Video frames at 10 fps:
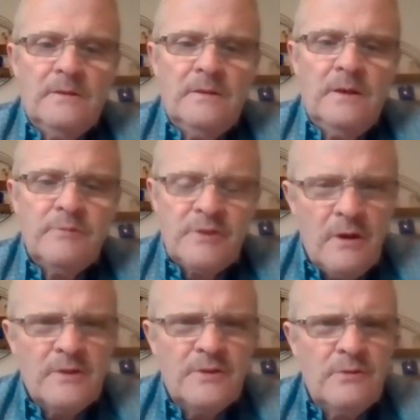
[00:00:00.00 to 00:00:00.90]
I was
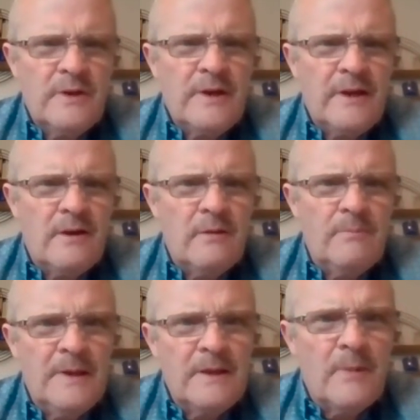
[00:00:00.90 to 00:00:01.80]
talking to a guy
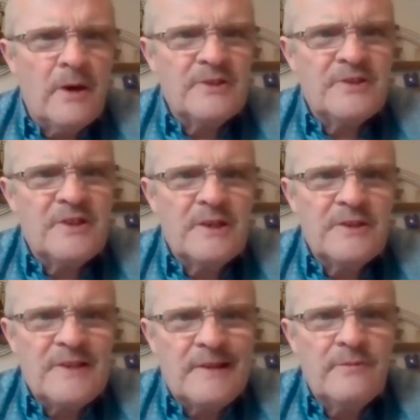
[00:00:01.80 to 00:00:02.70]
called Billy Morrissey, he
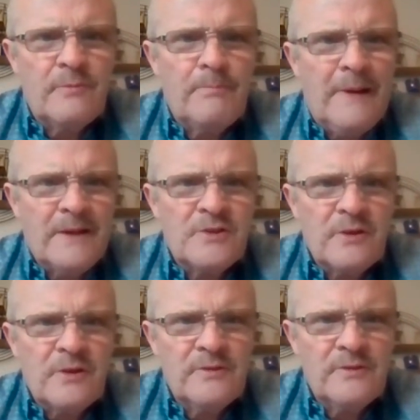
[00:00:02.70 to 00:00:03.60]
said, from
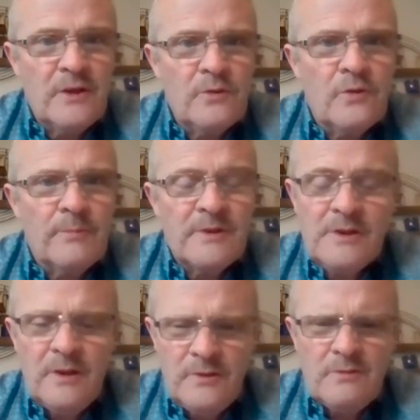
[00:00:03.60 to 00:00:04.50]
Banshee. "Do you know him?" I
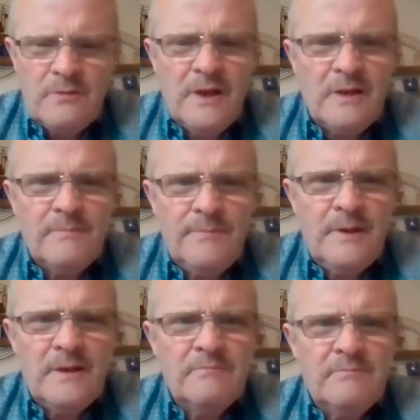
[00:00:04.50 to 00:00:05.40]
said, "I do, yeah."
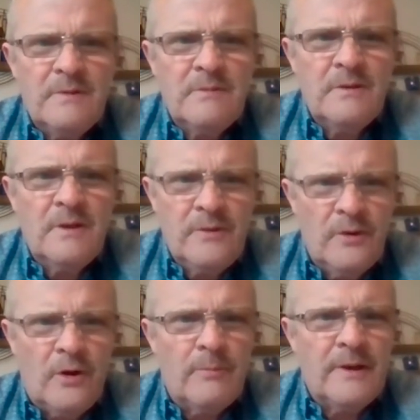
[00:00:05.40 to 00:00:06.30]
Billy,
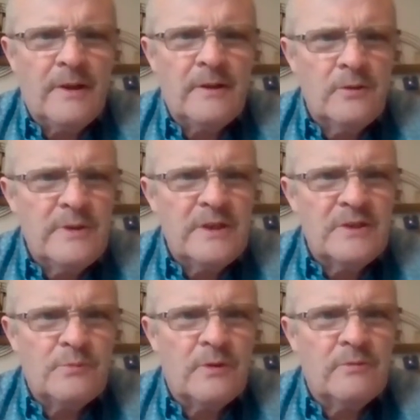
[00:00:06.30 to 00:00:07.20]
Norman and
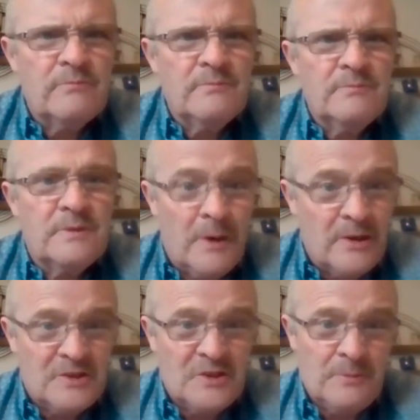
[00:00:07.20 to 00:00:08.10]
Louise were the
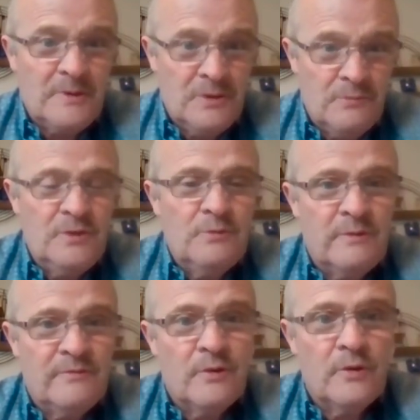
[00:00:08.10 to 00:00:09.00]
Morrisseys. You
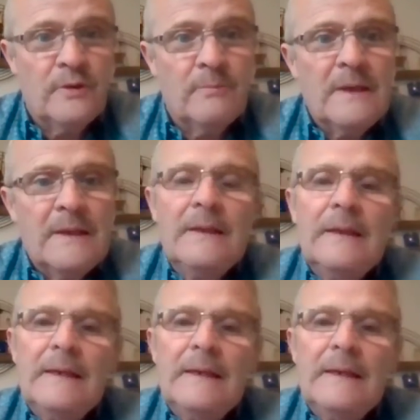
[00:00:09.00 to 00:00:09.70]
would have known them.